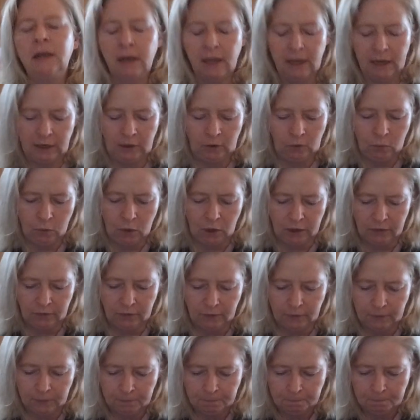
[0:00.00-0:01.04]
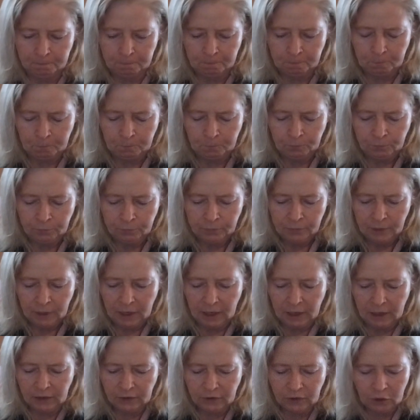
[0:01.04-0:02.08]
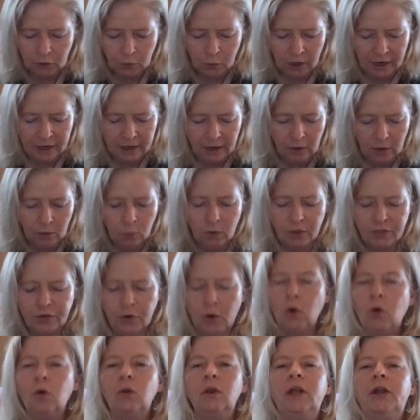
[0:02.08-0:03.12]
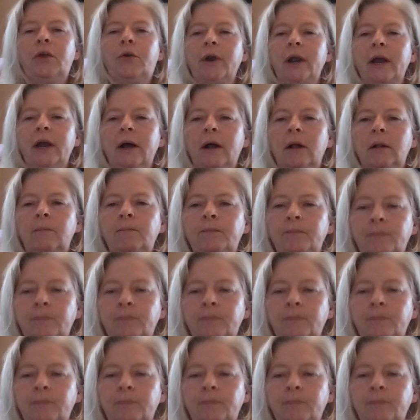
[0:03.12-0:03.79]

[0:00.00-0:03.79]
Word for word: the enlightened ones. It is equated with the Holy Grail.